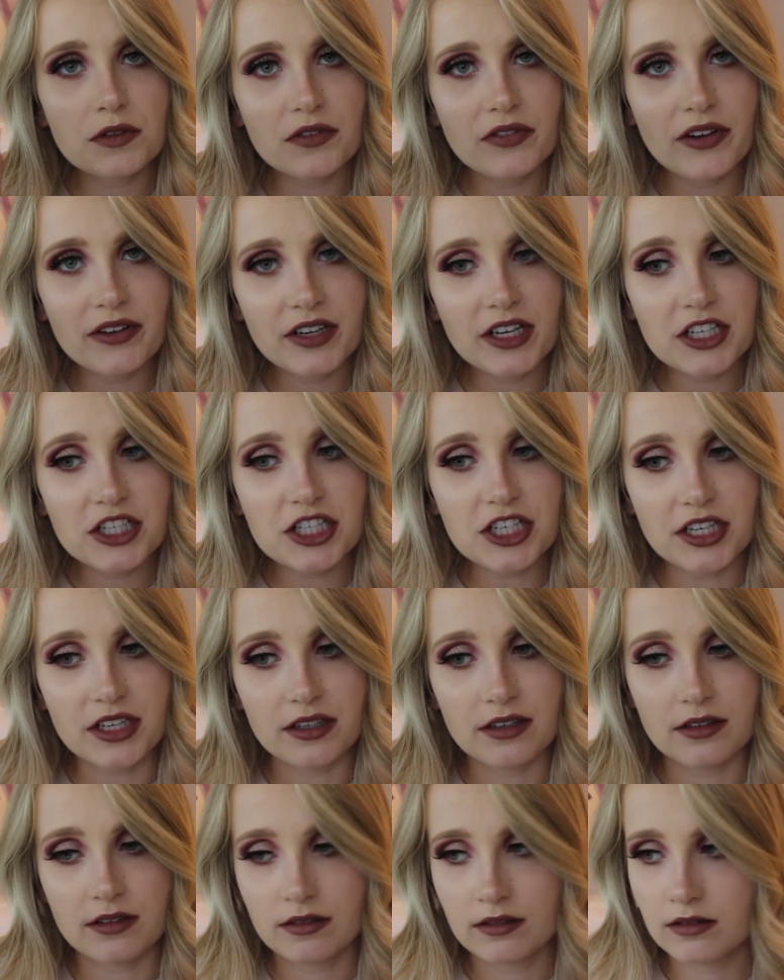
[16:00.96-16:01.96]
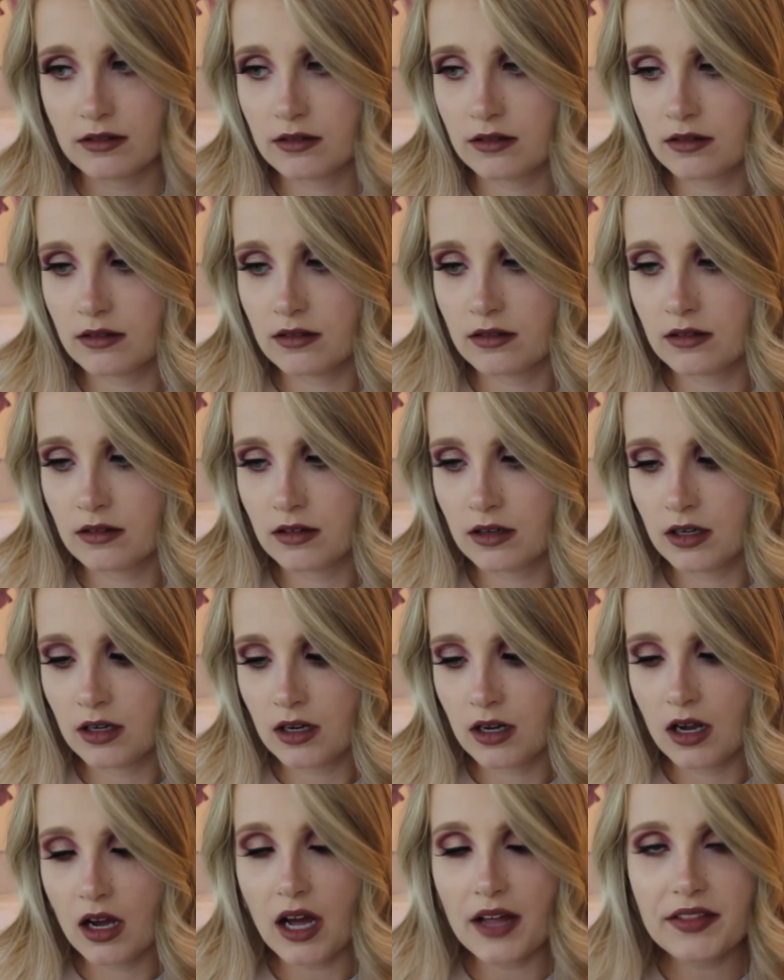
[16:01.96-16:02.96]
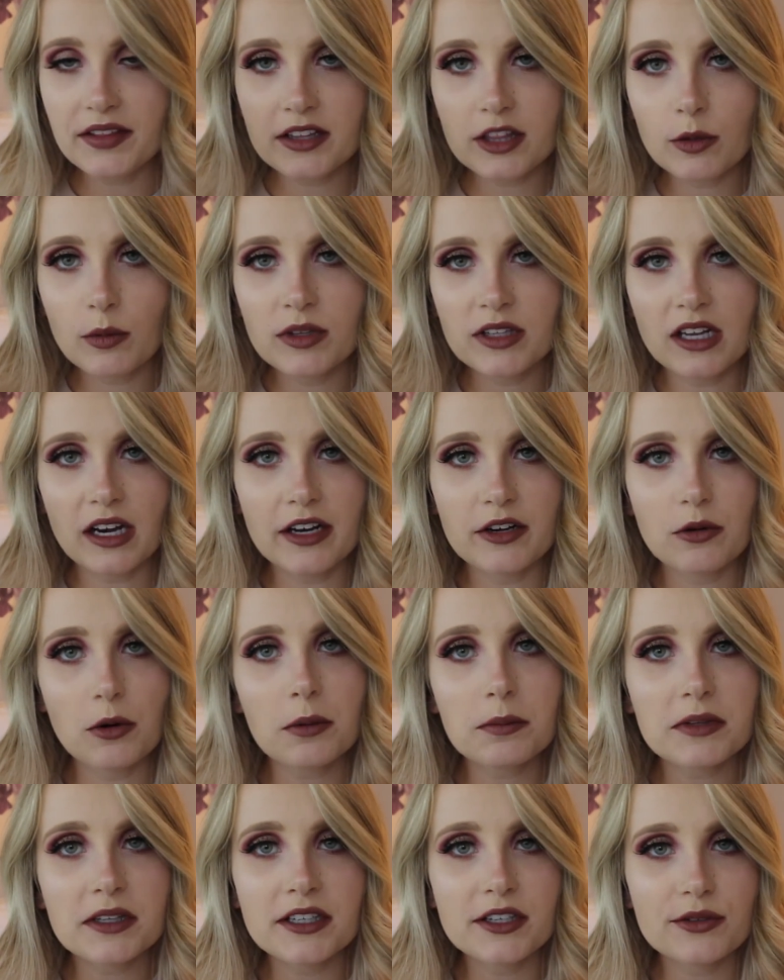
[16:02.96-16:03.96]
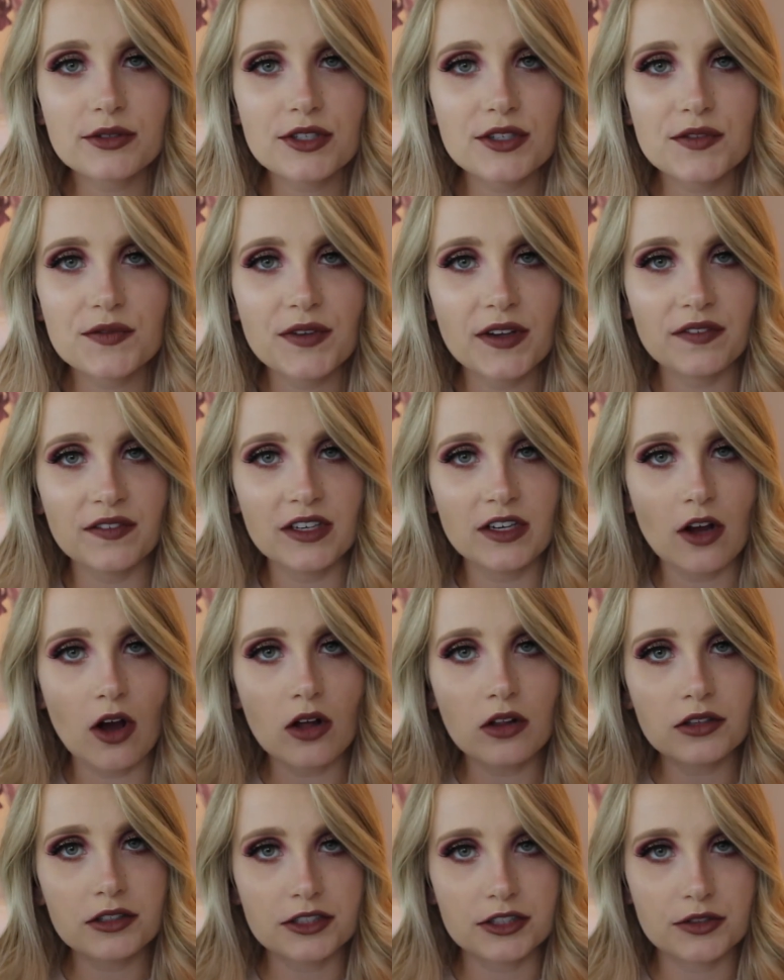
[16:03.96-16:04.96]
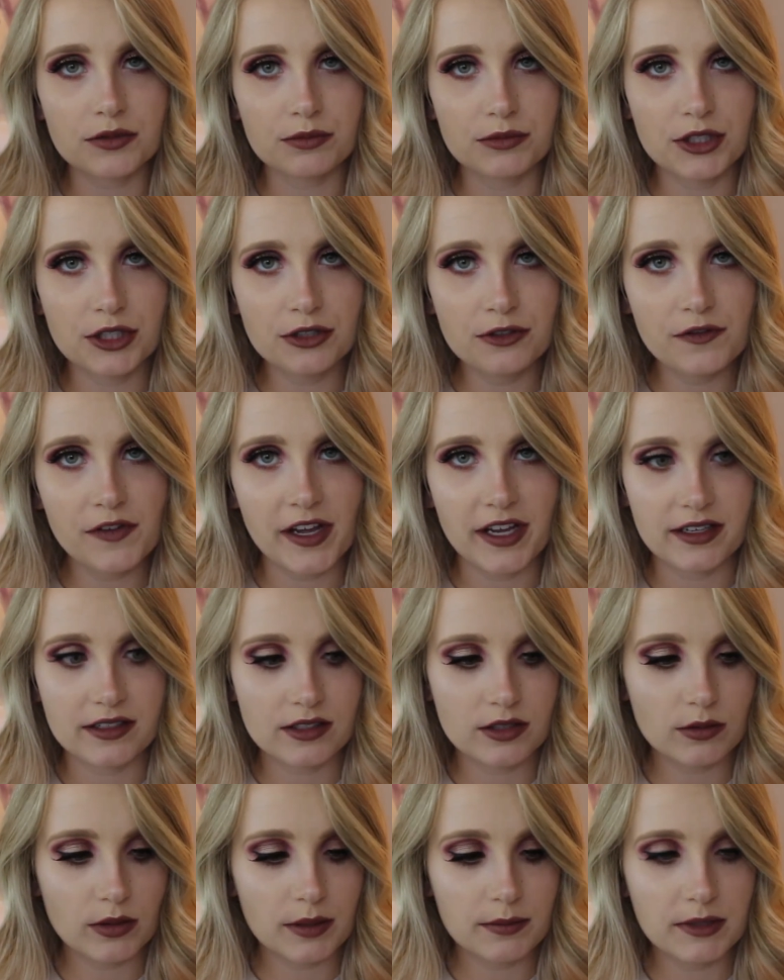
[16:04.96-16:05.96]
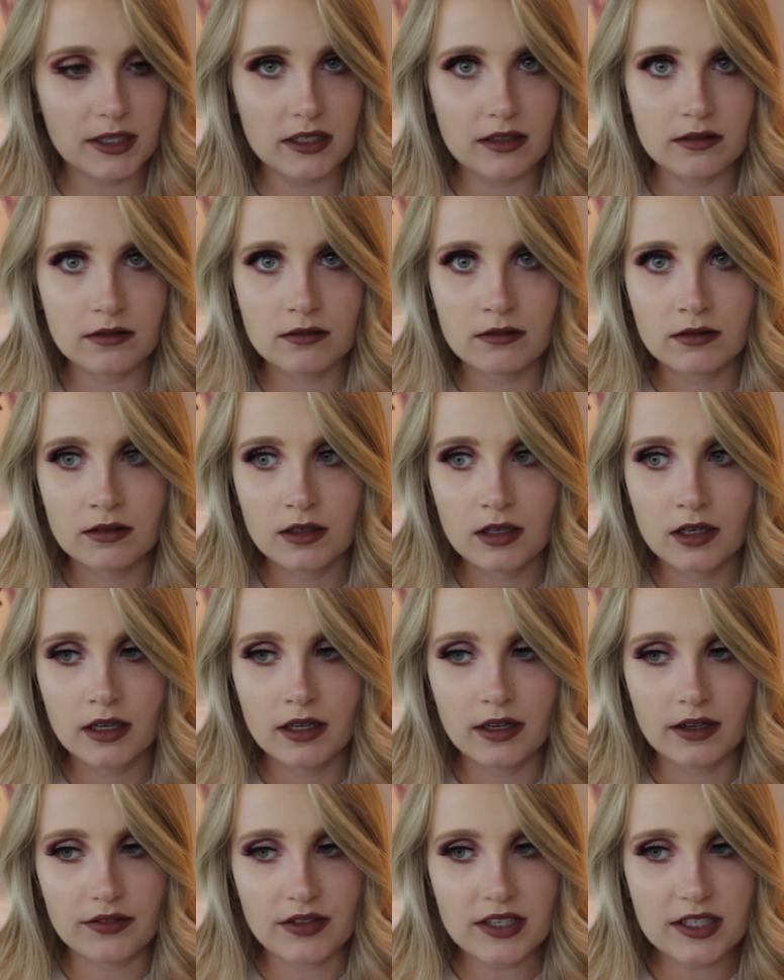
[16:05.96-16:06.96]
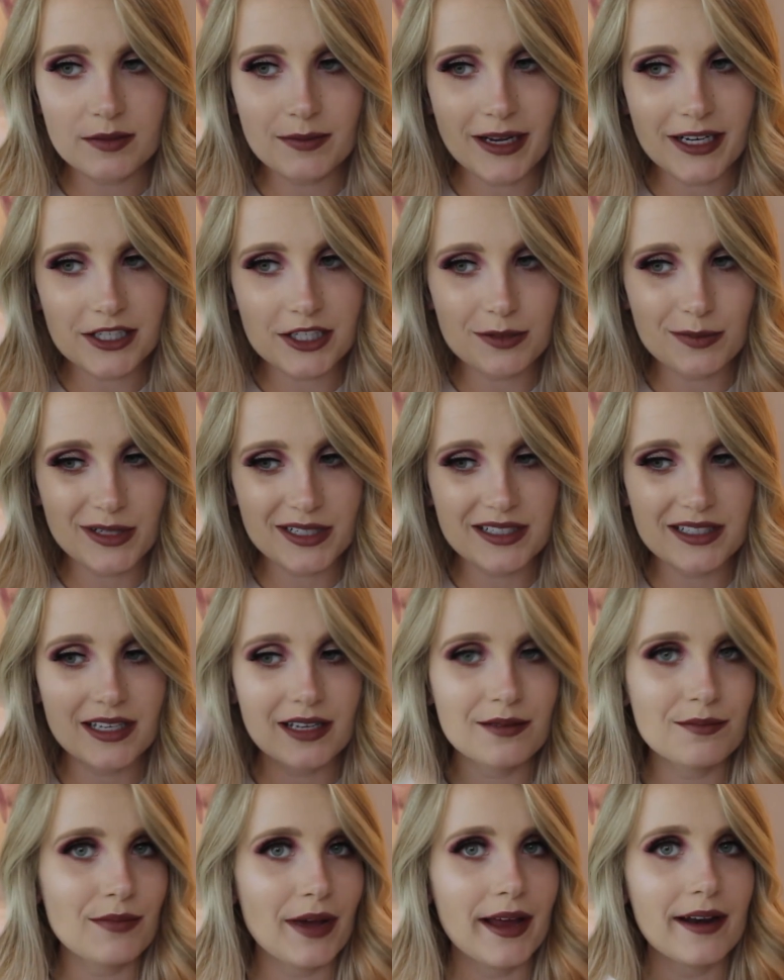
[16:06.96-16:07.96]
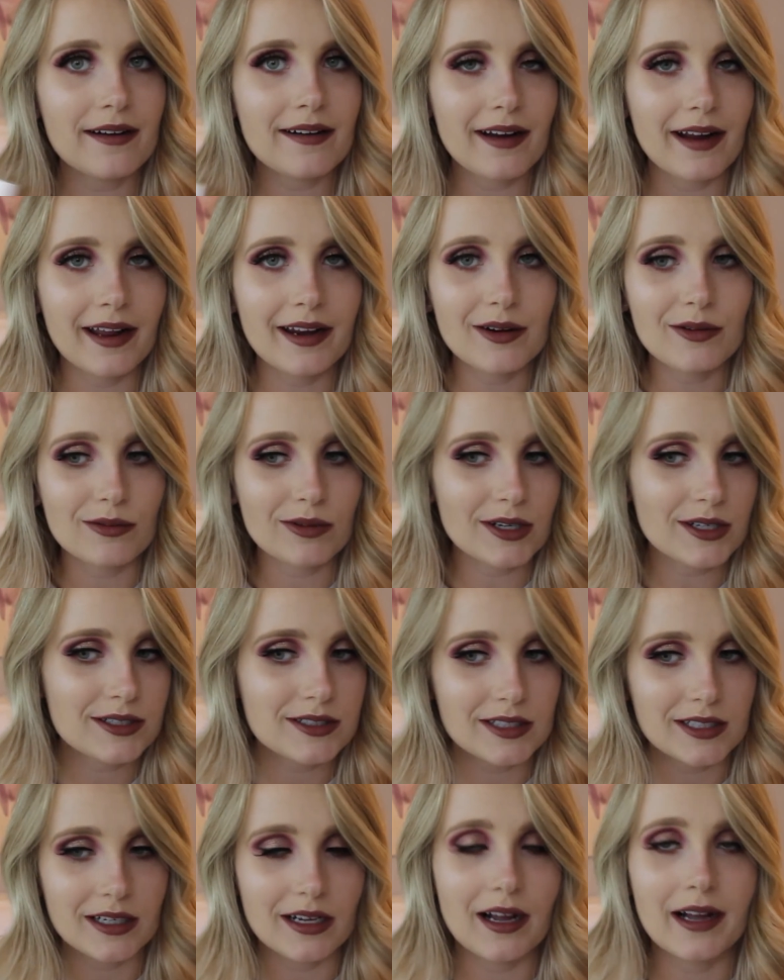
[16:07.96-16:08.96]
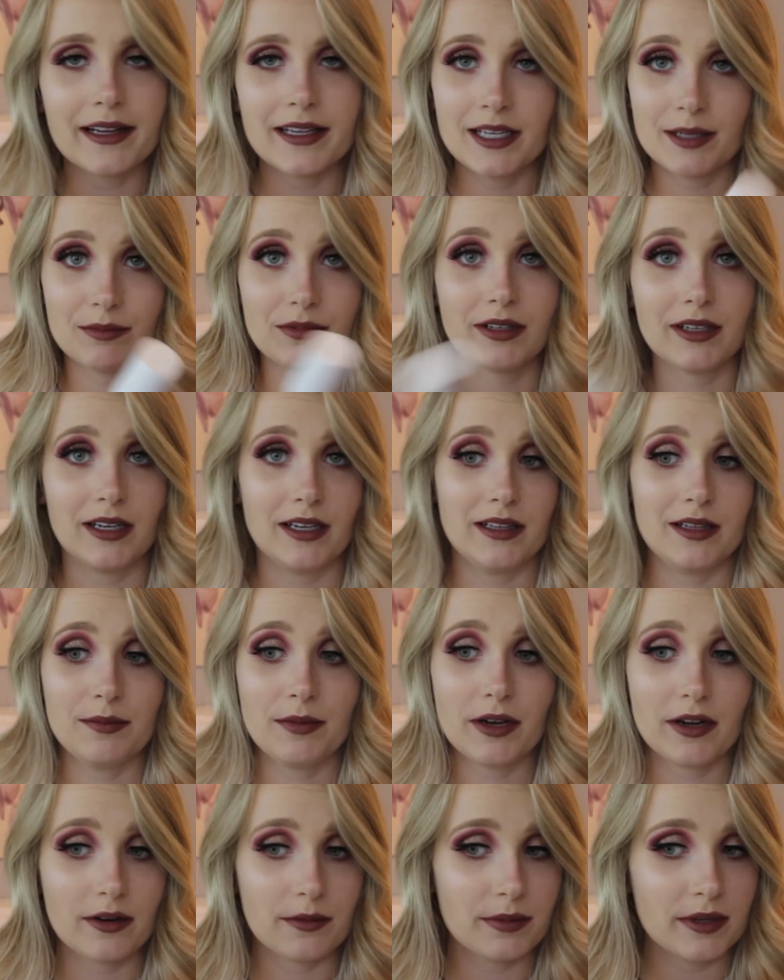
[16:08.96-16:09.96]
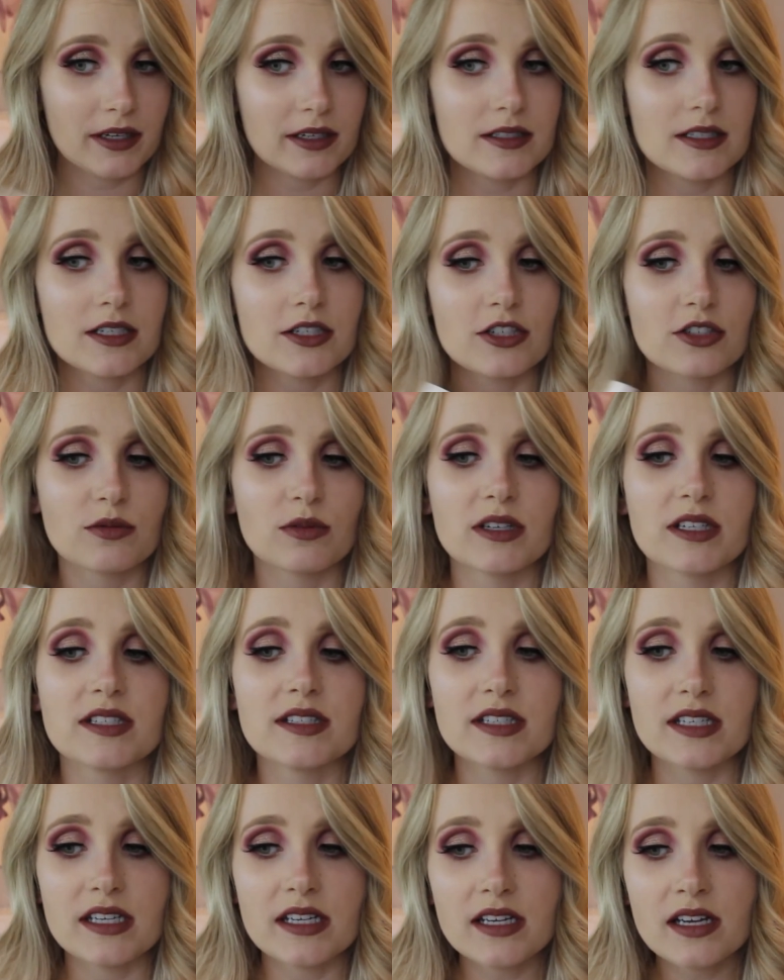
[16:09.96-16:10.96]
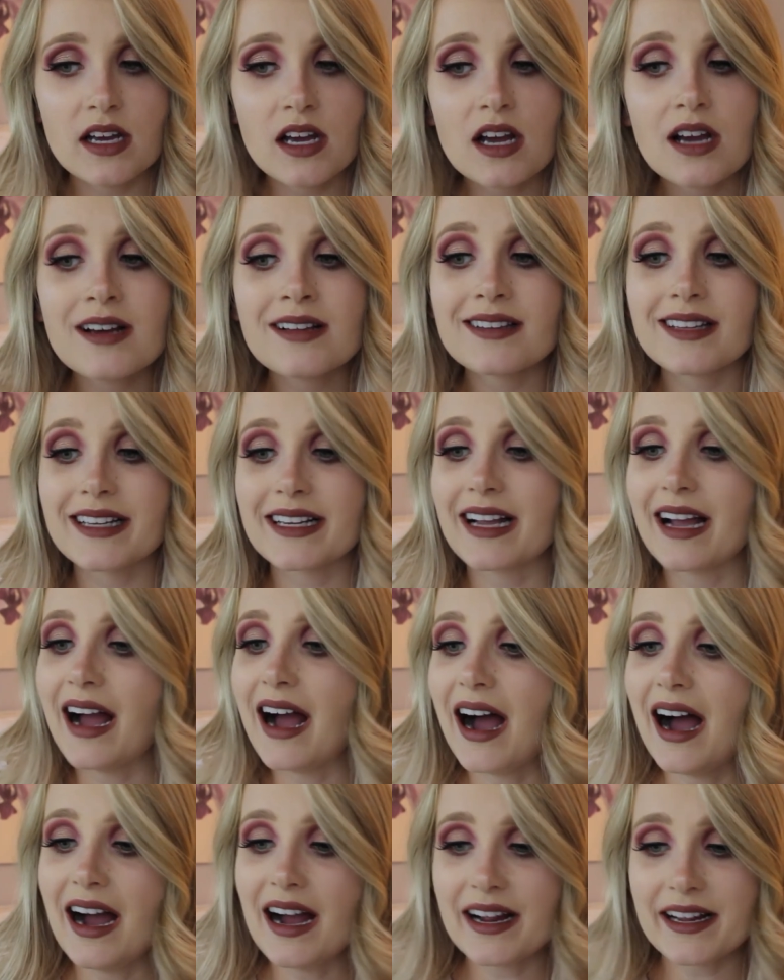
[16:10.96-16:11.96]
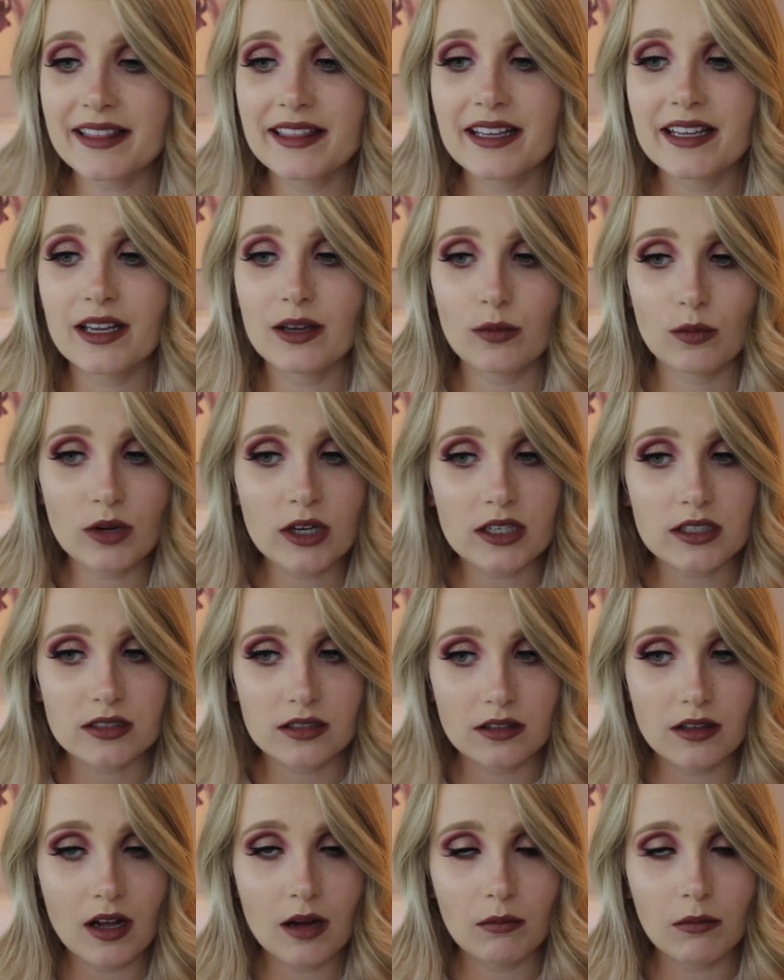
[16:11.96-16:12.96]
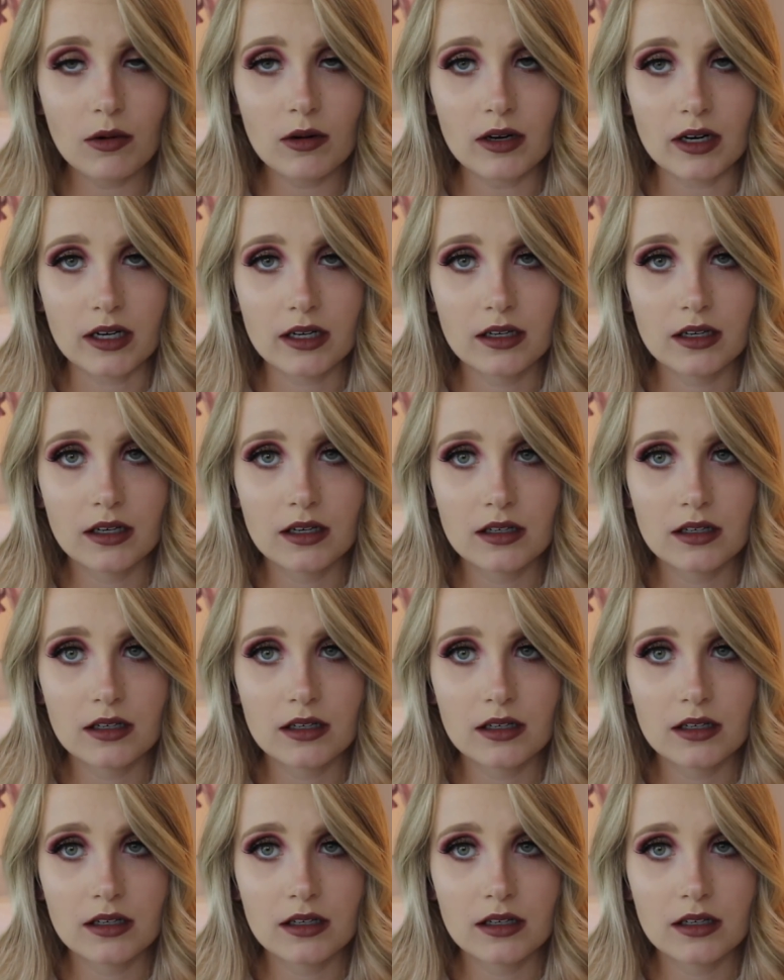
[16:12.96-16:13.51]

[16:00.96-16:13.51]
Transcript: for foundation. I think the one that I normally use is $50 from Too Faced. So I mean, if this matches my skin better and it works, like, I keep looking in the mirror because I just want to see. Like, I think it works a lot more.